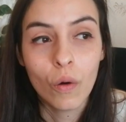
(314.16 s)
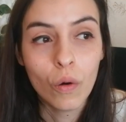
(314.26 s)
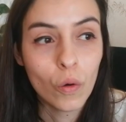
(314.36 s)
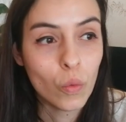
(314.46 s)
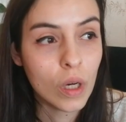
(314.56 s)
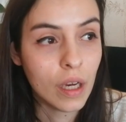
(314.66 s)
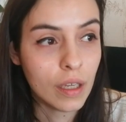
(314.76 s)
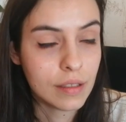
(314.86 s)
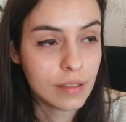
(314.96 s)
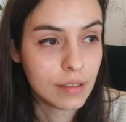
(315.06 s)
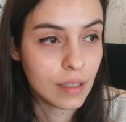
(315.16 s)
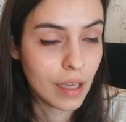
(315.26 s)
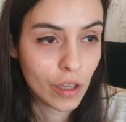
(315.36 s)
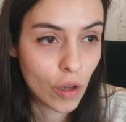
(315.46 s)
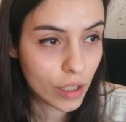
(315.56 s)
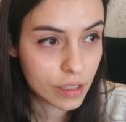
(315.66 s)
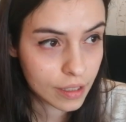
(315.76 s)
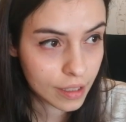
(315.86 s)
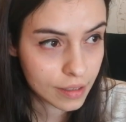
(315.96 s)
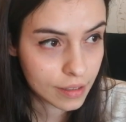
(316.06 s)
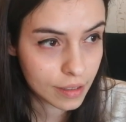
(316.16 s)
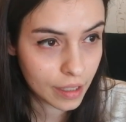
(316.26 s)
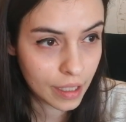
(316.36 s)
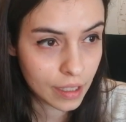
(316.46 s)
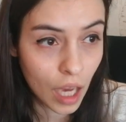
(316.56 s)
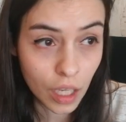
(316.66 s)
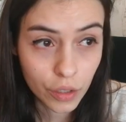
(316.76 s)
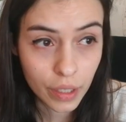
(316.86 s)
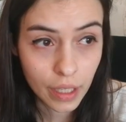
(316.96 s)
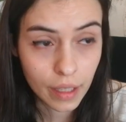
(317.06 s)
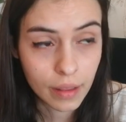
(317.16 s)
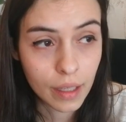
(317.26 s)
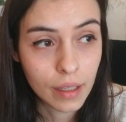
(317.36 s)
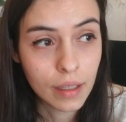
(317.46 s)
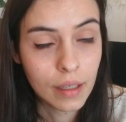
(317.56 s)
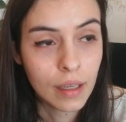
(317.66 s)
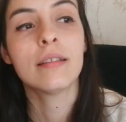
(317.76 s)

who was a content in Hungary, I think.